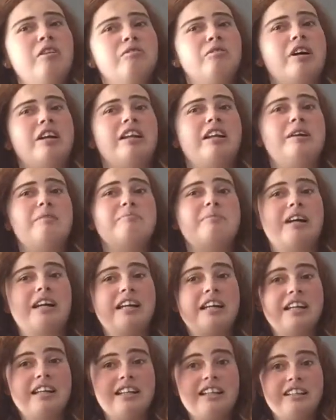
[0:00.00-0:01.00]
where like my
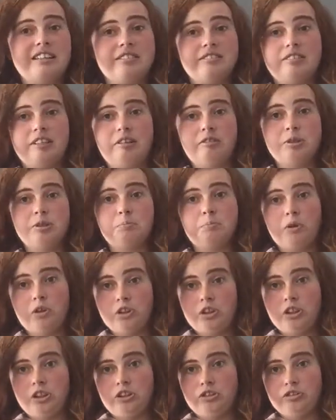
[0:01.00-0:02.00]
18th, I was
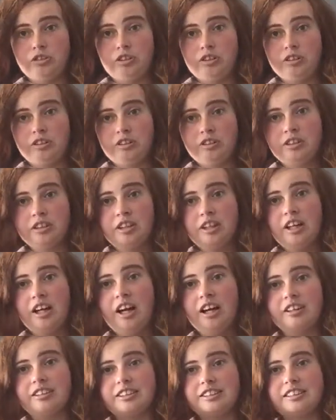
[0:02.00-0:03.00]
bossy drunk,
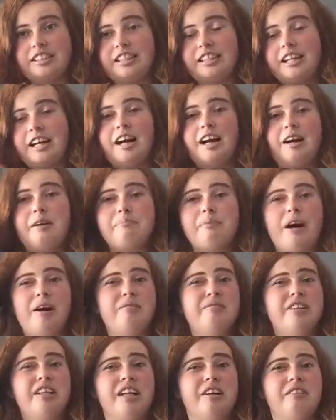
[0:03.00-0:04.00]
because like
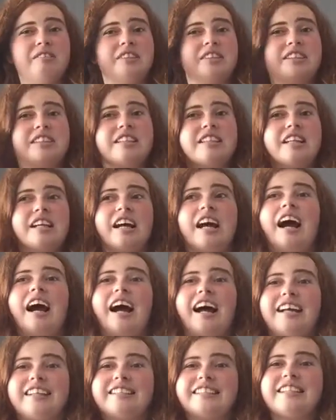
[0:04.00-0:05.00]
apparently I was
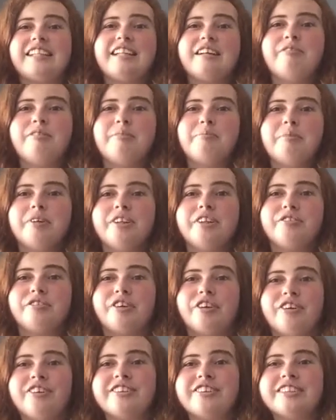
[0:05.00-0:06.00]
asking everybody
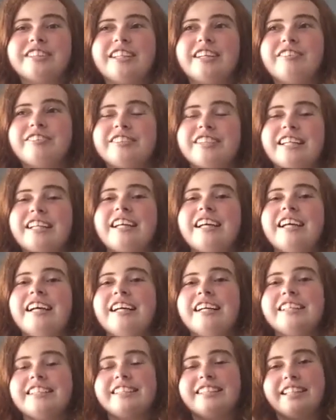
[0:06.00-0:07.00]
for hugs and I was like
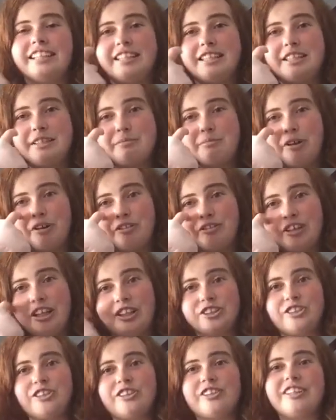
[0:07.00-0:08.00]
saying to my
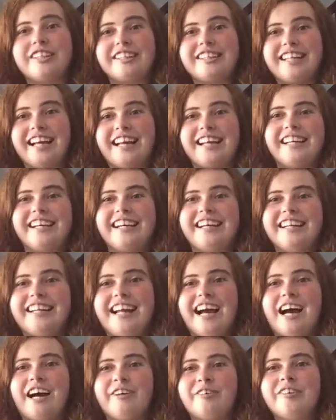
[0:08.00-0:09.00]
friends, "Oi, get here
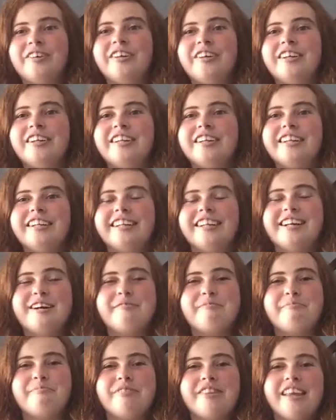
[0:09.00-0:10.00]
now,
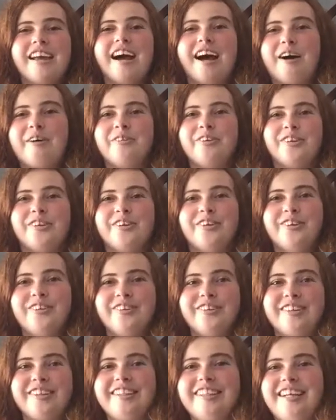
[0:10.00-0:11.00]
I want a
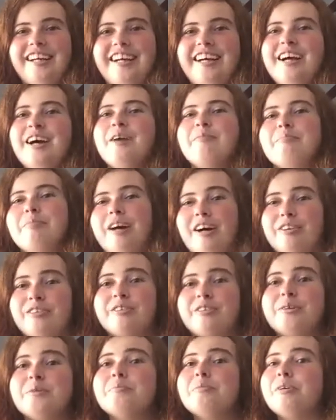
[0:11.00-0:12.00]
hug," and that. But I'll
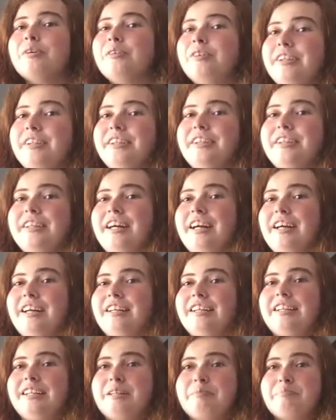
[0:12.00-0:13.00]
go more into that
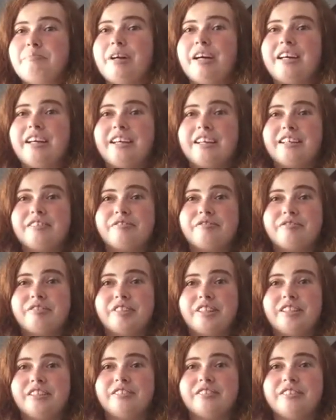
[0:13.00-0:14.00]
in my 18th
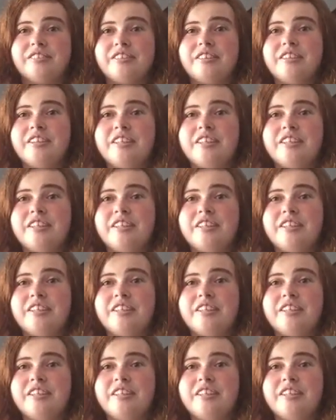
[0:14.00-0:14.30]
video.